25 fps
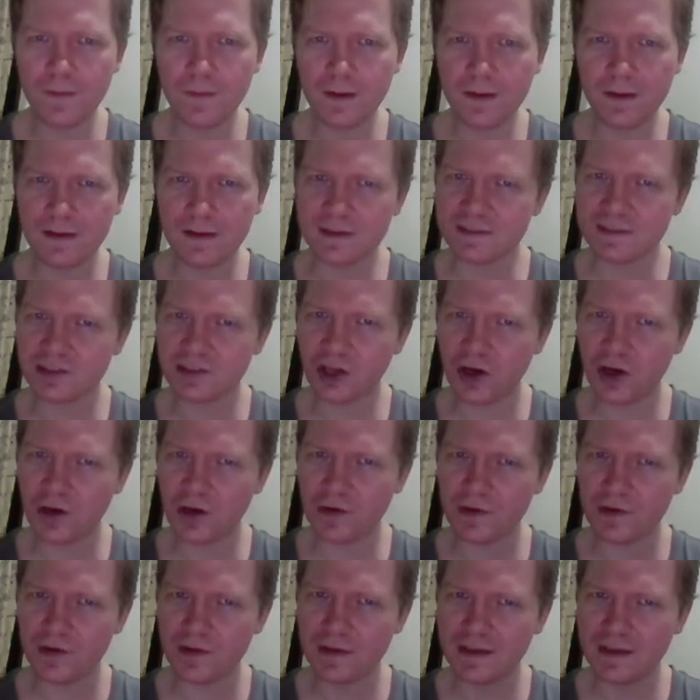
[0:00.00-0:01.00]
is a card.
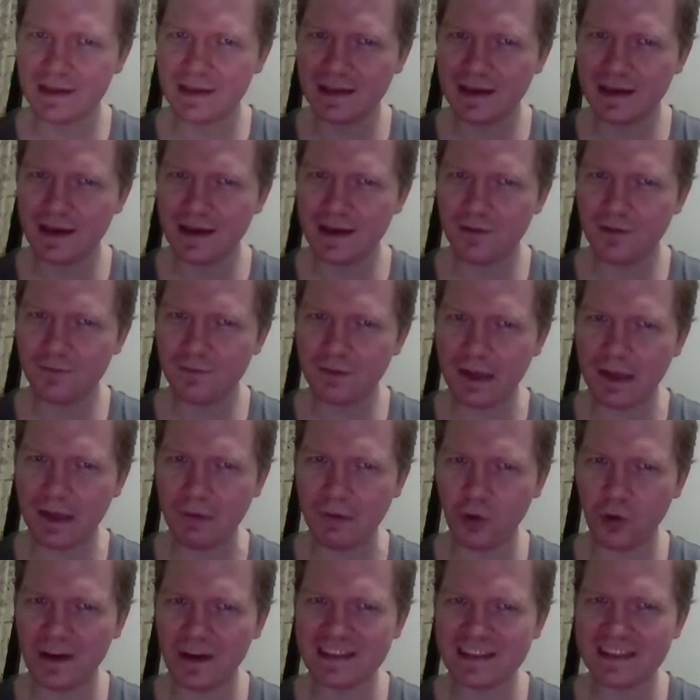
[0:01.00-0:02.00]

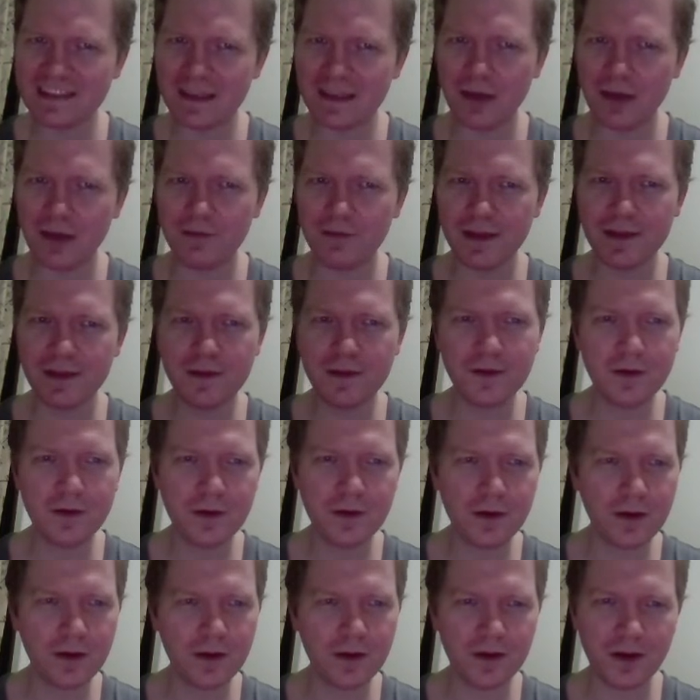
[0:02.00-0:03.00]
Flavor-wise, I love it.
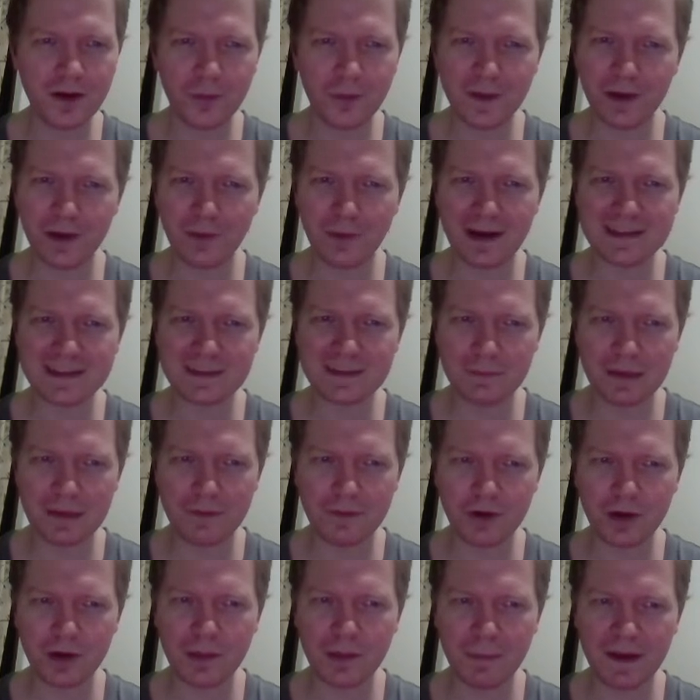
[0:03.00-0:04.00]
Arena-wise, I'm never
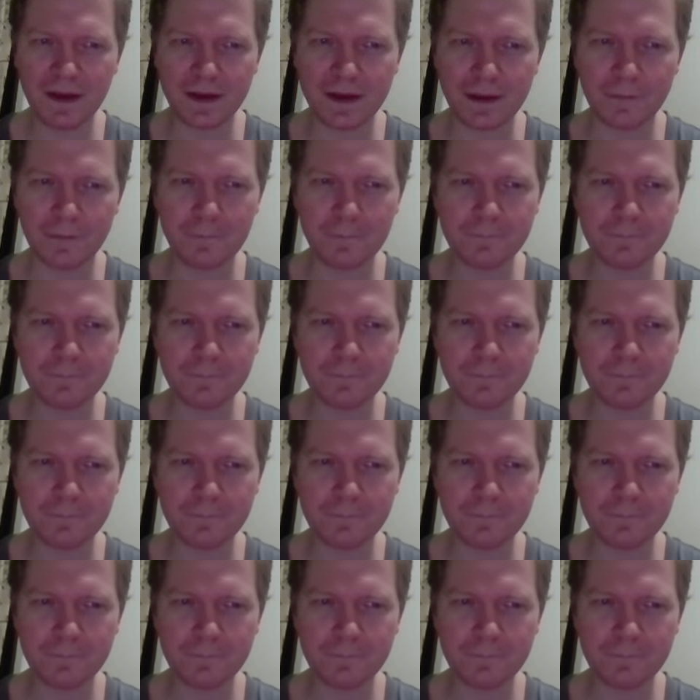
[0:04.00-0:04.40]
going to pick it.